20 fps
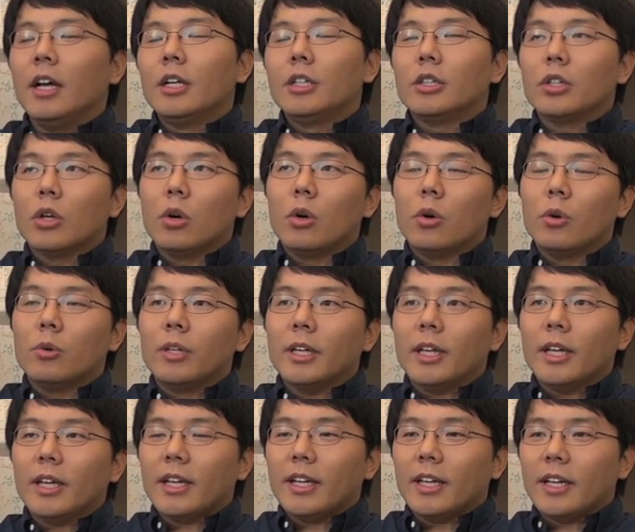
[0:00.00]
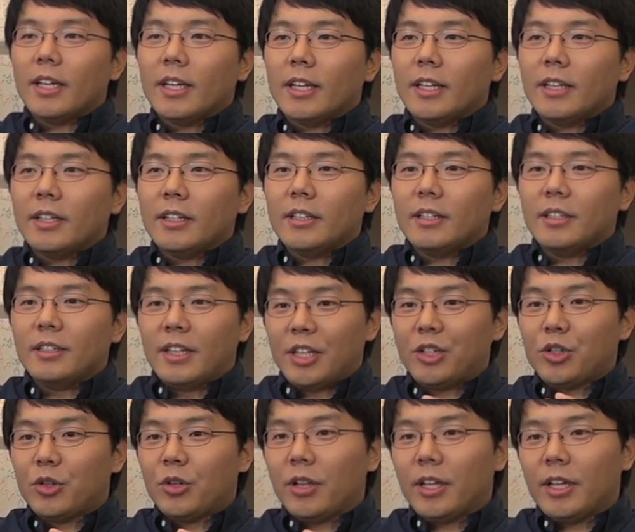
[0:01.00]
So
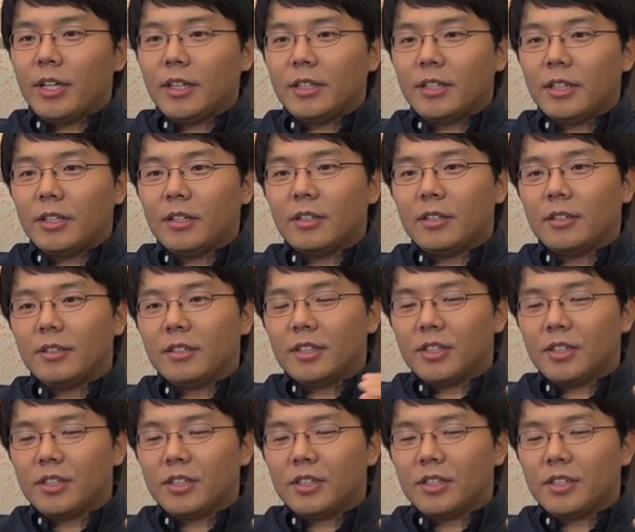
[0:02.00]
naturally the